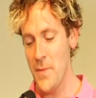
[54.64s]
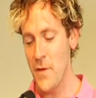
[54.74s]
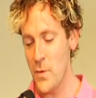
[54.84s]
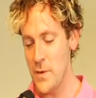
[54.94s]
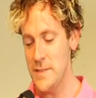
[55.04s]

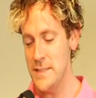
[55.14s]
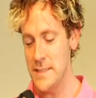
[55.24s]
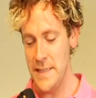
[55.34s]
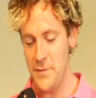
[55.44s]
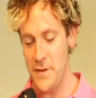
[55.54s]
Of course, this
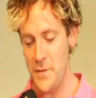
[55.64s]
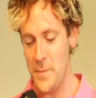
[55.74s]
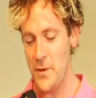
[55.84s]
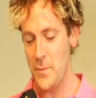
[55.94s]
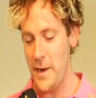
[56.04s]
is lifted from
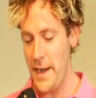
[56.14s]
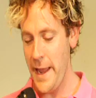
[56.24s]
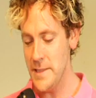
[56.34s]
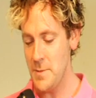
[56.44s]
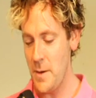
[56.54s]
the Lorraine
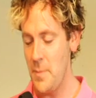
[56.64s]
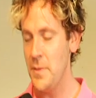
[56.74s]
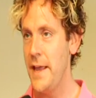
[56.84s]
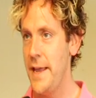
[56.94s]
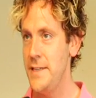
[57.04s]
Hansberry
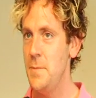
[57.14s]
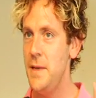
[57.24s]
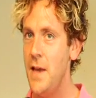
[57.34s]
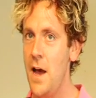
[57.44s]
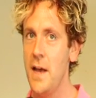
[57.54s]
play To Be
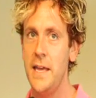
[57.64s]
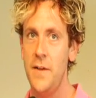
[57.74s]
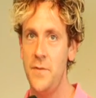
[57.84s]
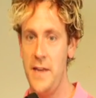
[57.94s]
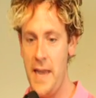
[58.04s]
Young,
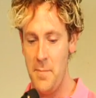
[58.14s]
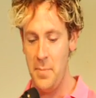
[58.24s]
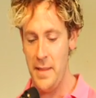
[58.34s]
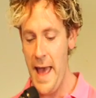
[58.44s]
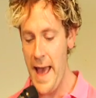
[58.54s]
Gifted, and
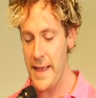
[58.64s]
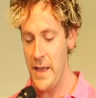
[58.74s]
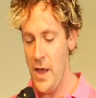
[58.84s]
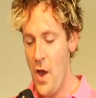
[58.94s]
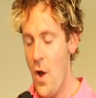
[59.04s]
Black,
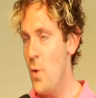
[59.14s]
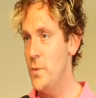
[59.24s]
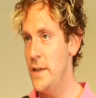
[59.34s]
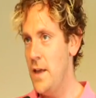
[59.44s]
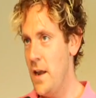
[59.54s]

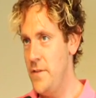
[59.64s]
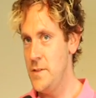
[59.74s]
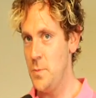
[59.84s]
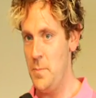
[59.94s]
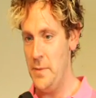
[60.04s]
only none of
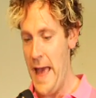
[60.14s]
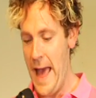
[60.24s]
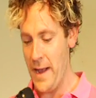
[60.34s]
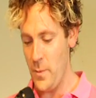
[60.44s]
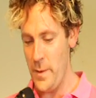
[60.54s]
us were
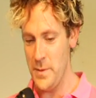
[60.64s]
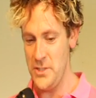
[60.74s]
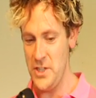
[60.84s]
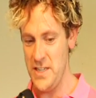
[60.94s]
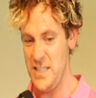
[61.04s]
black. We were
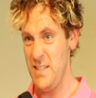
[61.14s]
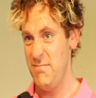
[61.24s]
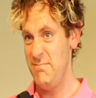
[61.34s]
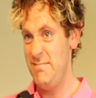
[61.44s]
just